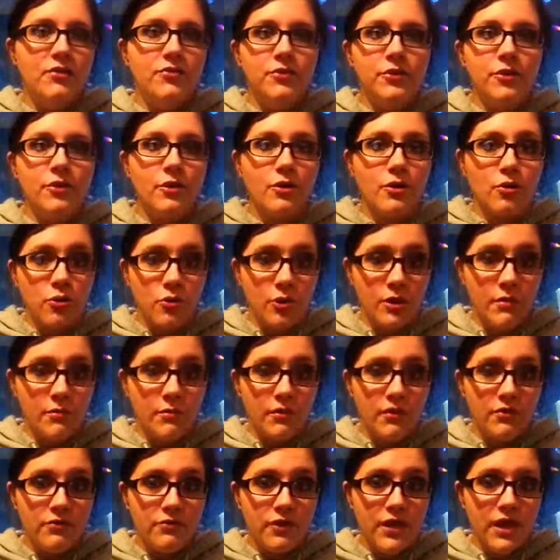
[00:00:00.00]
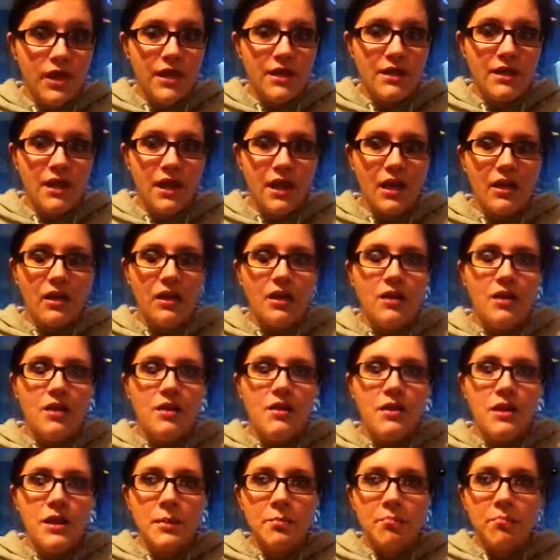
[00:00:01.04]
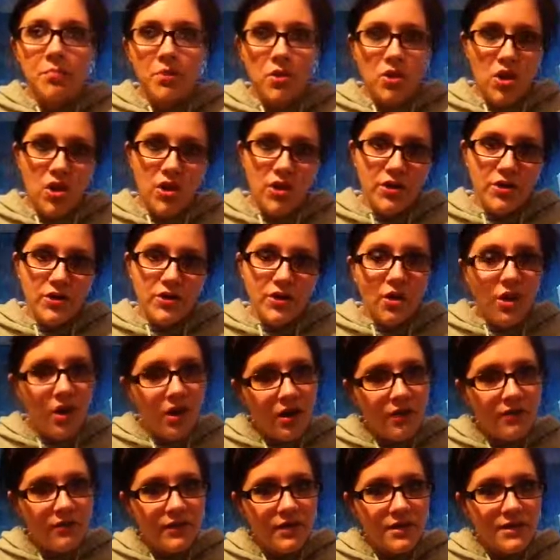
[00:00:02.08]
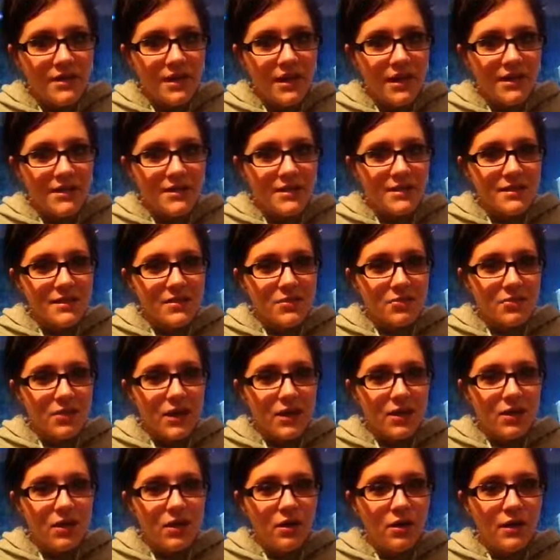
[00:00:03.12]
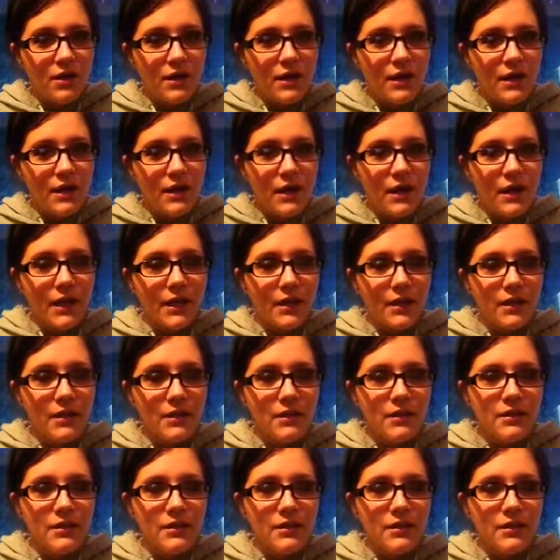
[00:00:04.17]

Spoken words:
if you're a creamer fan, like the blonde coffee is, I guess is the way to call it, like